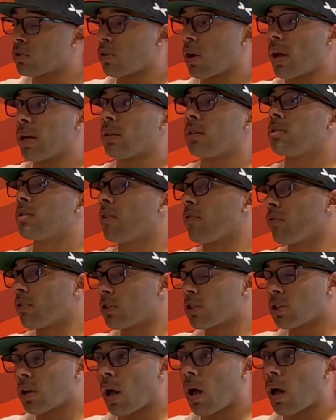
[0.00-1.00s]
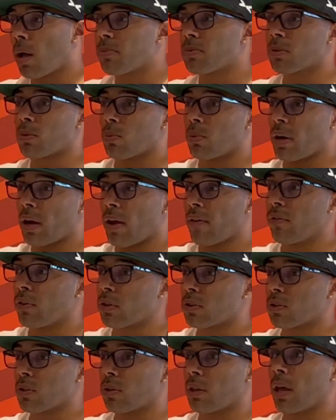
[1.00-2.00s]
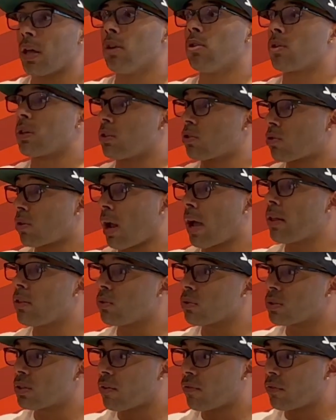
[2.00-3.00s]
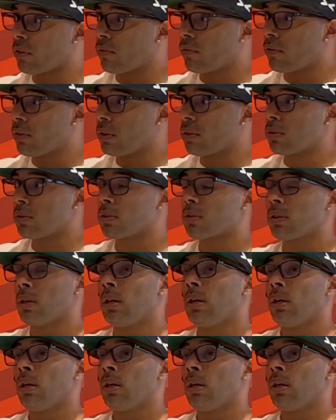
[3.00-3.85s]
try different shops or whatever so that you can try those different fields.